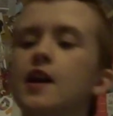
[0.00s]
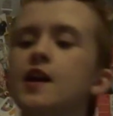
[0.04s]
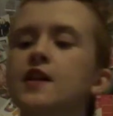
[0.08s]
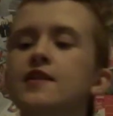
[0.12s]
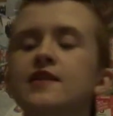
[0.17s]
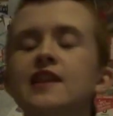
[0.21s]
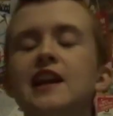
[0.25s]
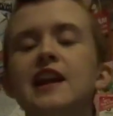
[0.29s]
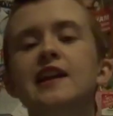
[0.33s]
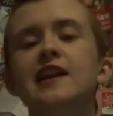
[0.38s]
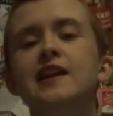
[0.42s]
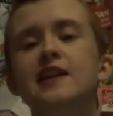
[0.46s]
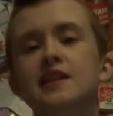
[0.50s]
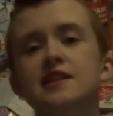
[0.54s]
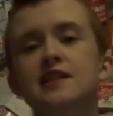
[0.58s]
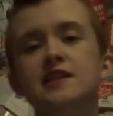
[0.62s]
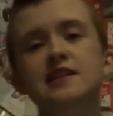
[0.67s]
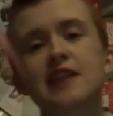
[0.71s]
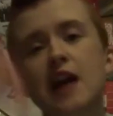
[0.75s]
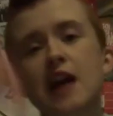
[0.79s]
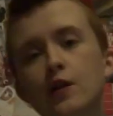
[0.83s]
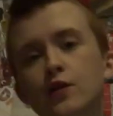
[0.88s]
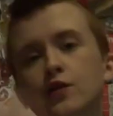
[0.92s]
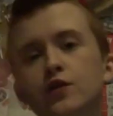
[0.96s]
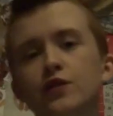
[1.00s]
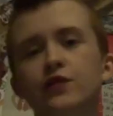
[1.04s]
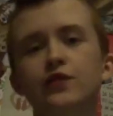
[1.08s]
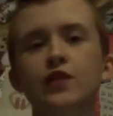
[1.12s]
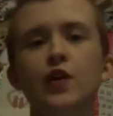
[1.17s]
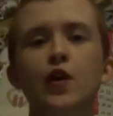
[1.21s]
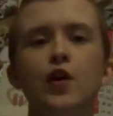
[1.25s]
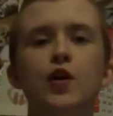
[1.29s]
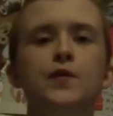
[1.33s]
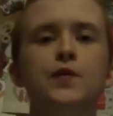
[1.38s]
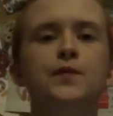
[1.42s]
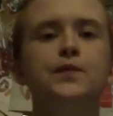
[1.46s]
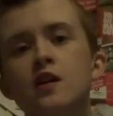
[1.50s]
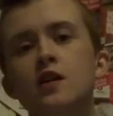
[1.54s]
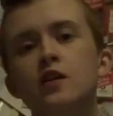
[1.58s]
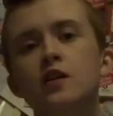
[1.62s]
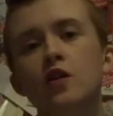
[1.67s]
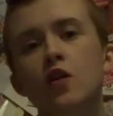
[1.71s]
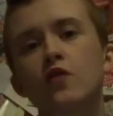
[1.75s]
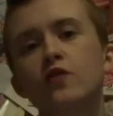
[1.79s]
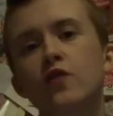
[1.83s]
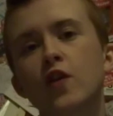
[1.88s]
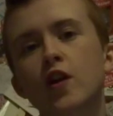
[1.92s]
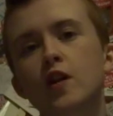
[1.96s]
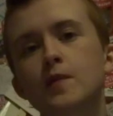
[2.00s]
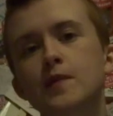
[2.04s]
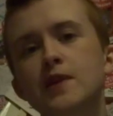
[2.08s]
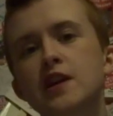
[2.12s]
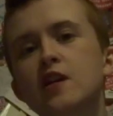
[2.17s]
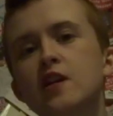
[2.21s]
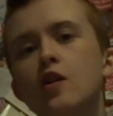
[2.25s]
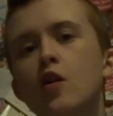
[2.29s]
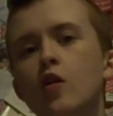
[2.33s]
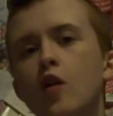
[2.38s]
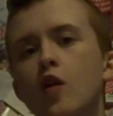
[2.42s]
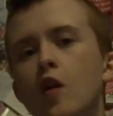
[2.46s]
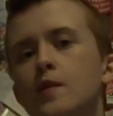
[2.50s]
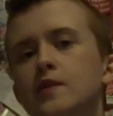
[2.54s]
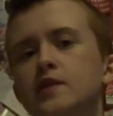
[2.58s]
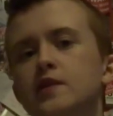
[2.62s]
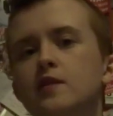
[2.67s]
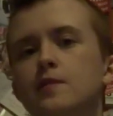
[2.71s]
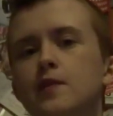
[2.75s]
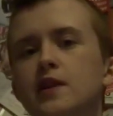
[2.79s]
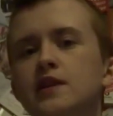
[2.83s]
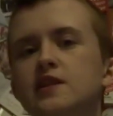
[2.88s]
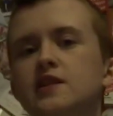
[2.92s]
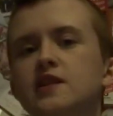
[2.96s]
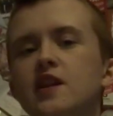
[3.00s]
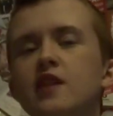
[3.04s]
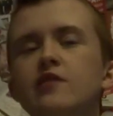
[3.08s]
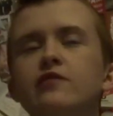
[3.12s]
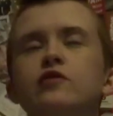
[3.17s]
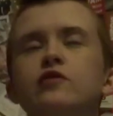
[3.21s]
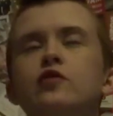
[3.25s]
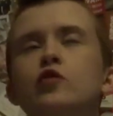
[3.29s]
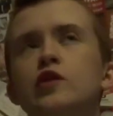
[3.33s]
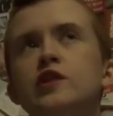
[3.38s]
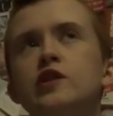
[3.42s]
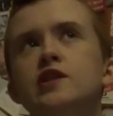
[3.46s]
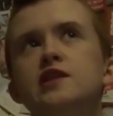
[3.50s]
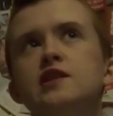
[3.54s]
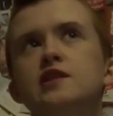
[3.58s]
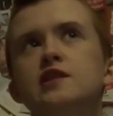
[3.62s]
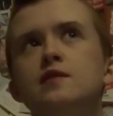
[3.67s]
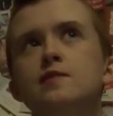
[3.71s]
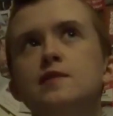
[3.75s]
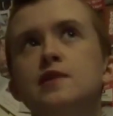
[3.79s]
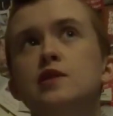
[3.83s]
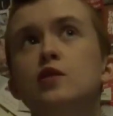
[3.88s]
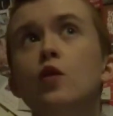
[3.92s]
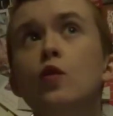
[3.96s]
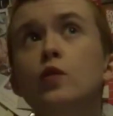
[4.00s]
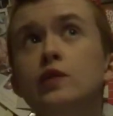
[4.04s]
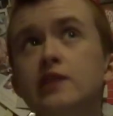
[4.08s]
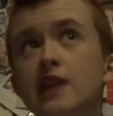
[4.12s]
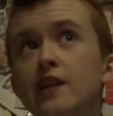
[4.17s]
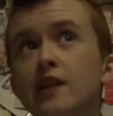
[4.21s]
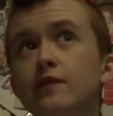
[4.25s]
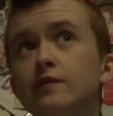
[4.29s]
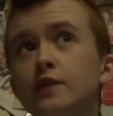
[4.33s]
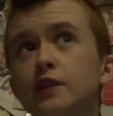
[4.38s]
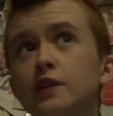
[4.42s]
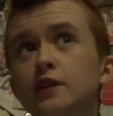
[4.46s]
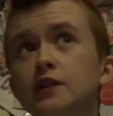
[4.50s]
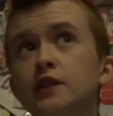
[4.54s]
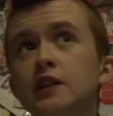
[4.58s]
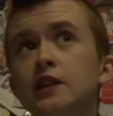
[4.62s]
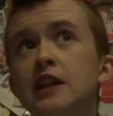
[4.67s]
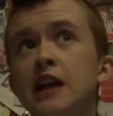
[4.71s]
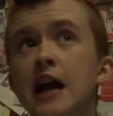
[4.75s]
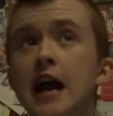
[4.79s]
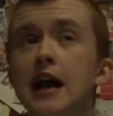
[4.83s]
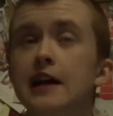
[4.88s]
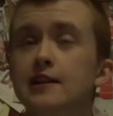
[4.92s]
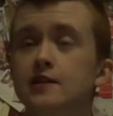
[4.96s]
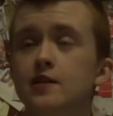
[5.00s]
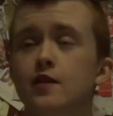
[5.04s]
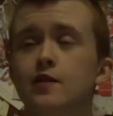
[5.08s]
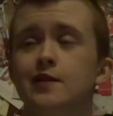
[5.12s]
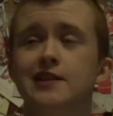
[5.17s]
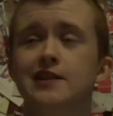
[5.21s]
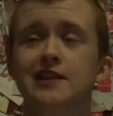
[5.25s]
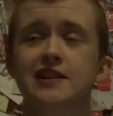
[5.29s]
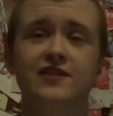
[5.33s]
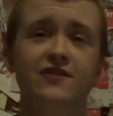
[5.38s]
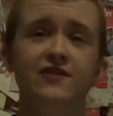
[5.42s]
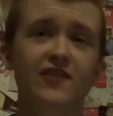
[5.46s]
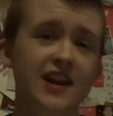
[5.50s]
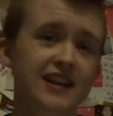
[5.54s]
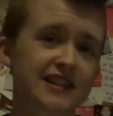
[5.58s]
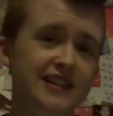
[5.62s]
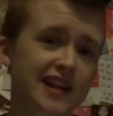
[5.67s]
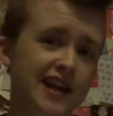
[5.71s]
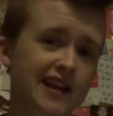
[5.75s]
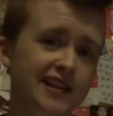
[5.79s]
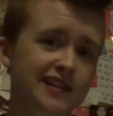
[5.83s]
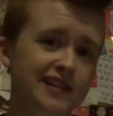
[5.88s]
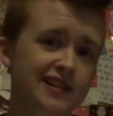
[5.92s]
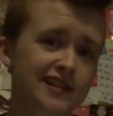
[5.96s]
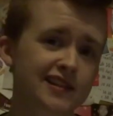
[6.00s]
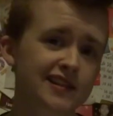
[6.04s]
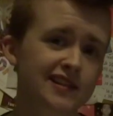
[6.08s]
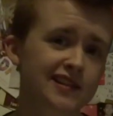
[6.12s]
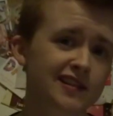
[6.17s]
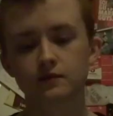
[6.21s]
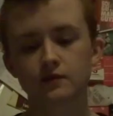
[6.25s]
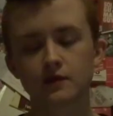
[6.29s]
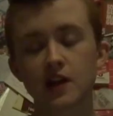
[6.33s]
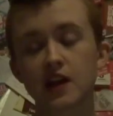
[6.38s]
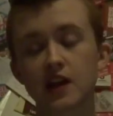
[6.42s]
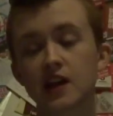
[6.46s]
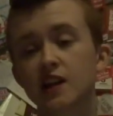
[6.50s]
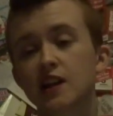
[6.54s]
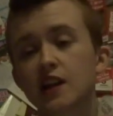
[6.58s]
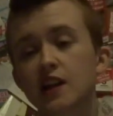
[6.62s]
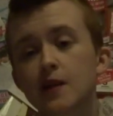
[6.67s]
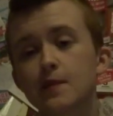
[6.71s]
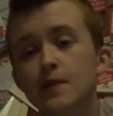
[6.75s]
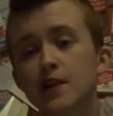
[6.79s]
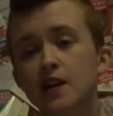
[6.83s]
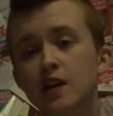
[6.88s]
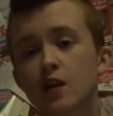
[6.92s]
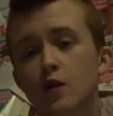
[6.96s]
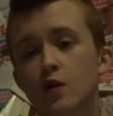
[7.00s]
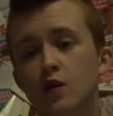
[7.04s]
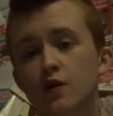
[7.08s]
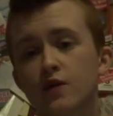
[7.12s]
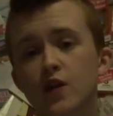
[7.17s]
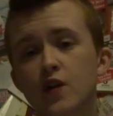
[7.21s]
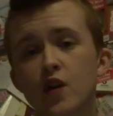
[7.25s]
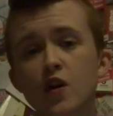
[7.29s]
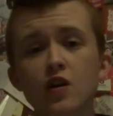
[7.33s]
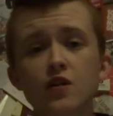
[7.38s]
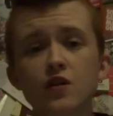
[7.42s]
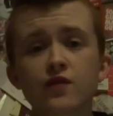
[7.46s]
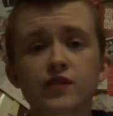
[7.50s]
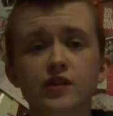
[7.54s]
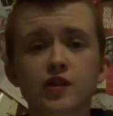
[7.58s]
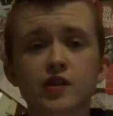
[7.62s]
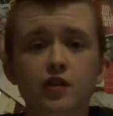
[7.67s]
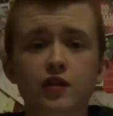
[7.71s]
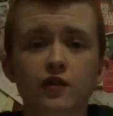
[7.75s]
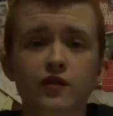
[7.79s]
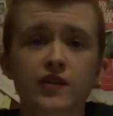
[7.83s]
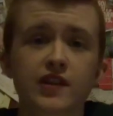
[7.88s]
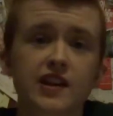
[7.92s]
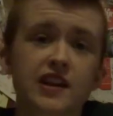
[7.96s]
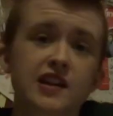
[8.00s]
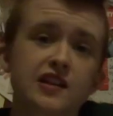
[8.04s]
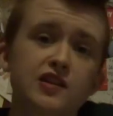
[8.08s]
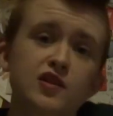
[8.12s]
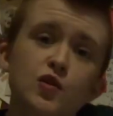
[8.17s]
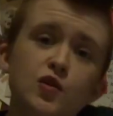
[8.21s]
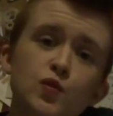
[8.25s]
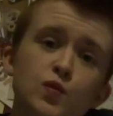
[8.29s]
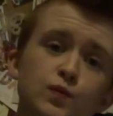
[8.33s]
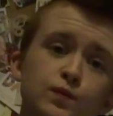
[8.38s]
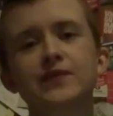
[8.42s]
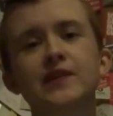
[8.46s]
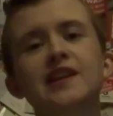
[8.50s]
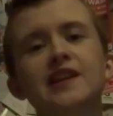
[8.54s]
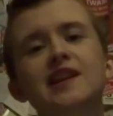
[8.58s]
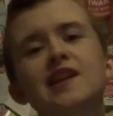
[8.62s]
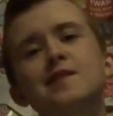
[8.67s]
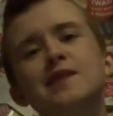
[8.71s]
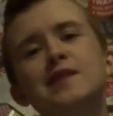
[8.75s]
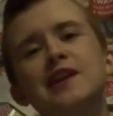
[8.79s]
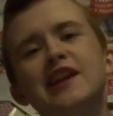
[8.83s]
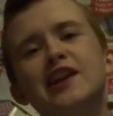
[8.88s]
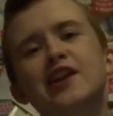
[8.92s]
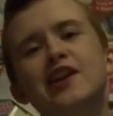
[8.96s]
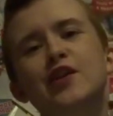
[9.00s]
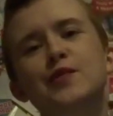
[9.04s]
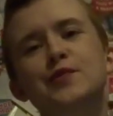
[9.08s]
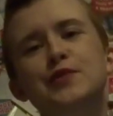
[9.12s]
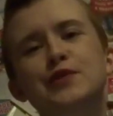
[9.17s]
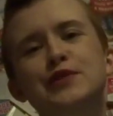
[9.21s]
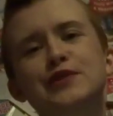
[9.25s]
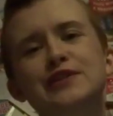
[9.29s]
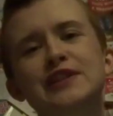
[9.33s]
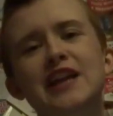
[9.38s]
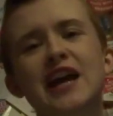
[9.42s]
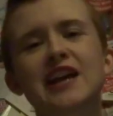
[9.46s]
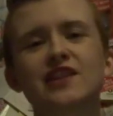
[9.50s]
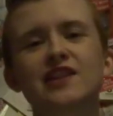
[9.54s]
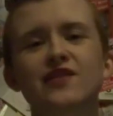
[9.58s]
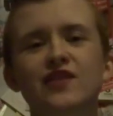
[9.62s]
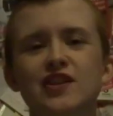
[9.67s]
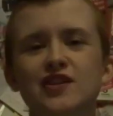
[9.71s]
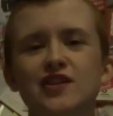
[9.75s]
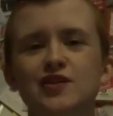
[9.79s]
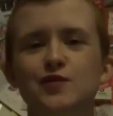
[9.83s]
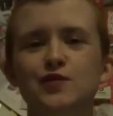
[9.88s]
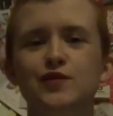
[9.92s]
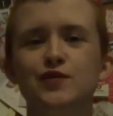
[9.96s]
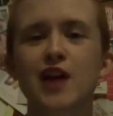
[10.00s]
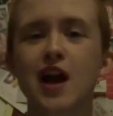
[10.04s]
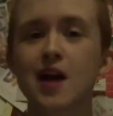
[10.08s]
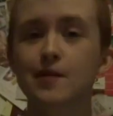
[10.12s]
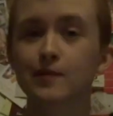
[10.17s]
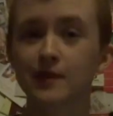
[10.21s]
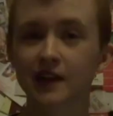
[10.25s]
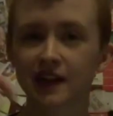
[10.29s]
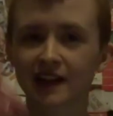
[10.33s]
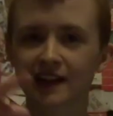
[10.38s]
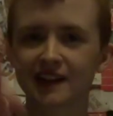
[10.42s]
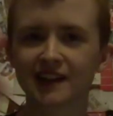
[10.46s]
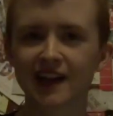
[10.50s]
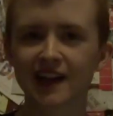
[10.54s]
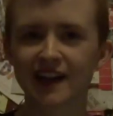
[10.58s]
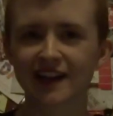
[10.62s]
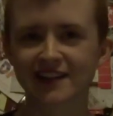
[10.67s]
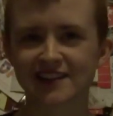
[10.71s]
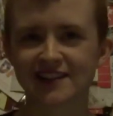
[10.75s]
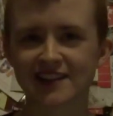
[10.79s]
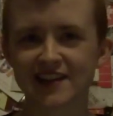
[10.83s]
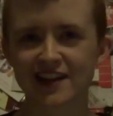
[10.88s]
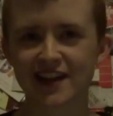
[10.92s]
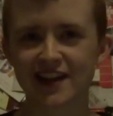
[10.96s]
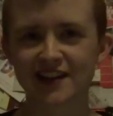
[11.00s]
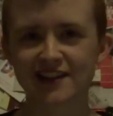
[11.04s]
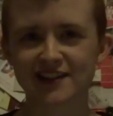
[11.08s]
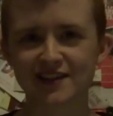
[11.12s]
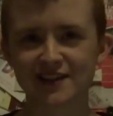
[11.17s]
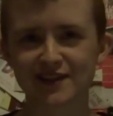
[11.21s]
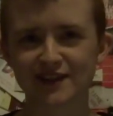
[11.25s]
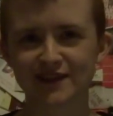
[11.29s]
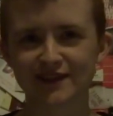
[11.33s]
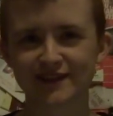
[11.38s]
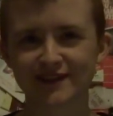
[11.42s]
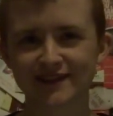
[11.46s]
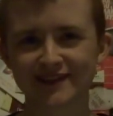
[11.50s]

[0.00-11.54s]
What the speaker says: The link is down on the floor. Go follow me, go comment on my stuff. Criticism is always helpful, as long as it's phrased nice. And let me know if you're a photography geek too. Give me an ego boost, like the video, subscribe, and I'll see you again soon.